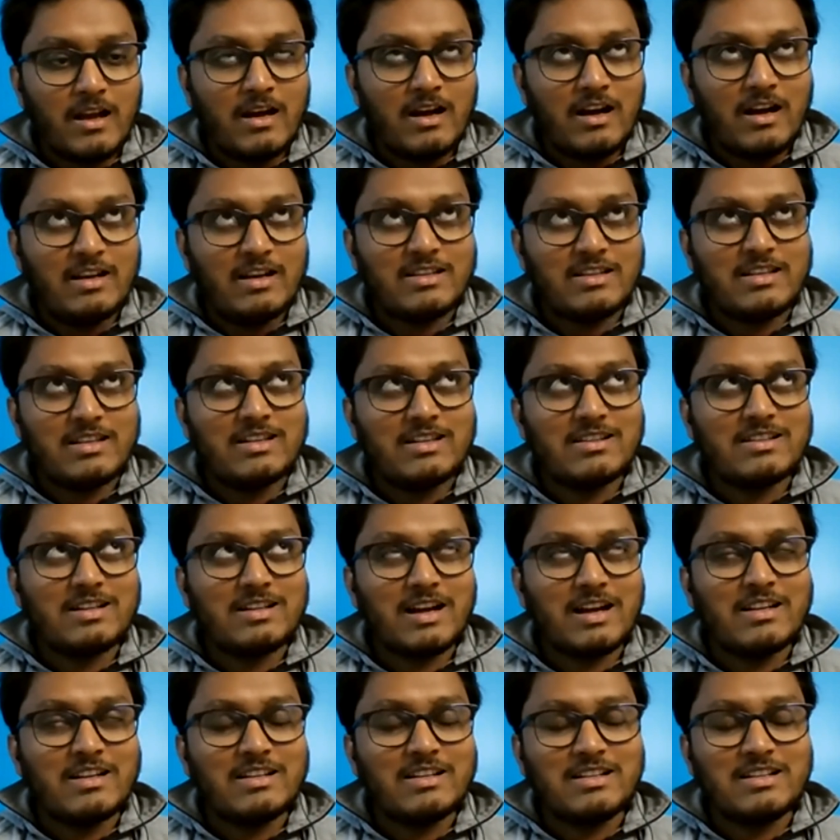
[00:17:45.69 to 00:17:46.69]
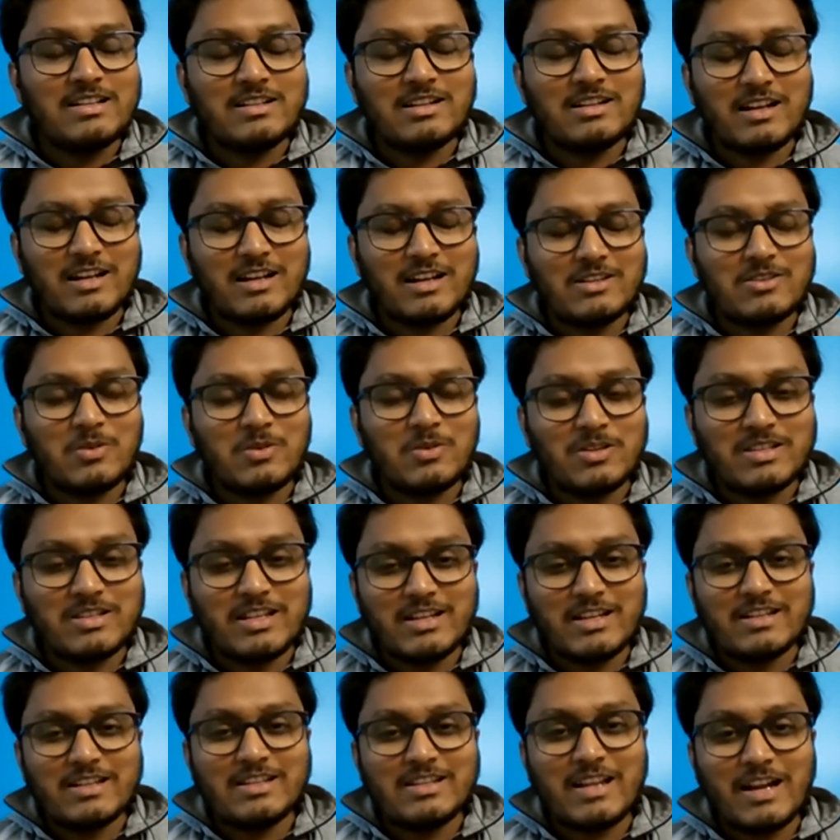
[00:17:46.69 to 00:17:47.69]
uh, I think I did, I
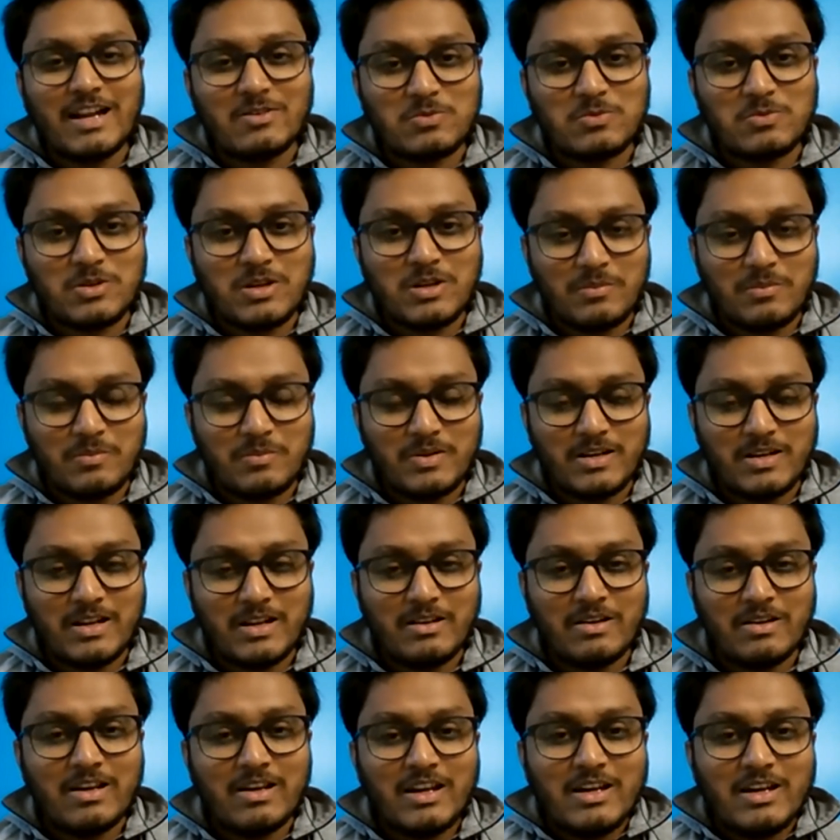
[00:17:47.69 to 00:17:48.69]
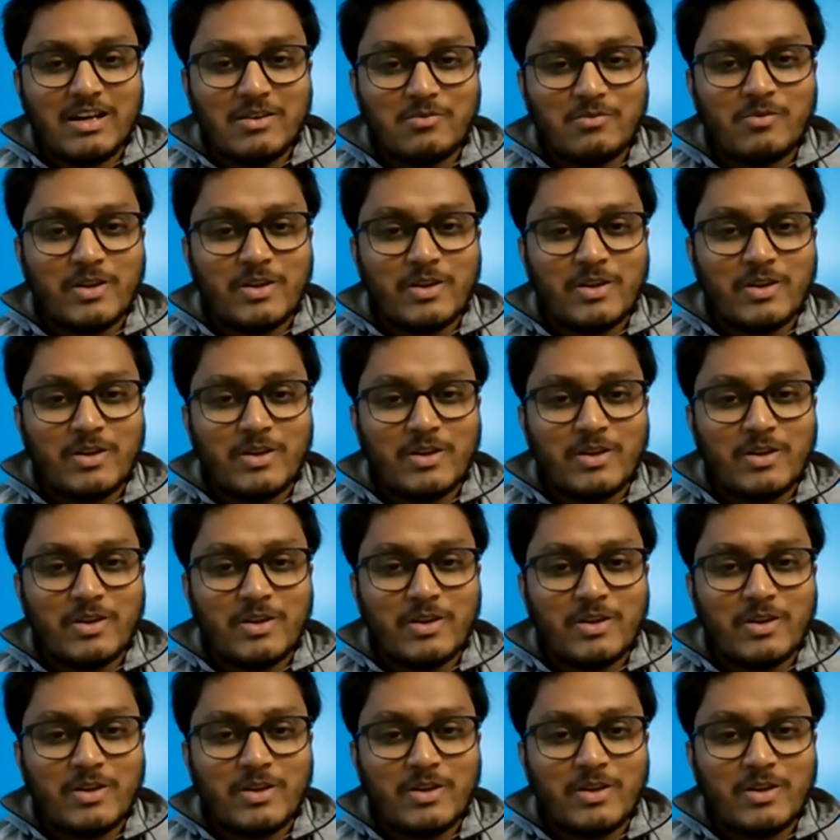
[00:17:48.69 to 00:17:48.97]
don't think that would have been a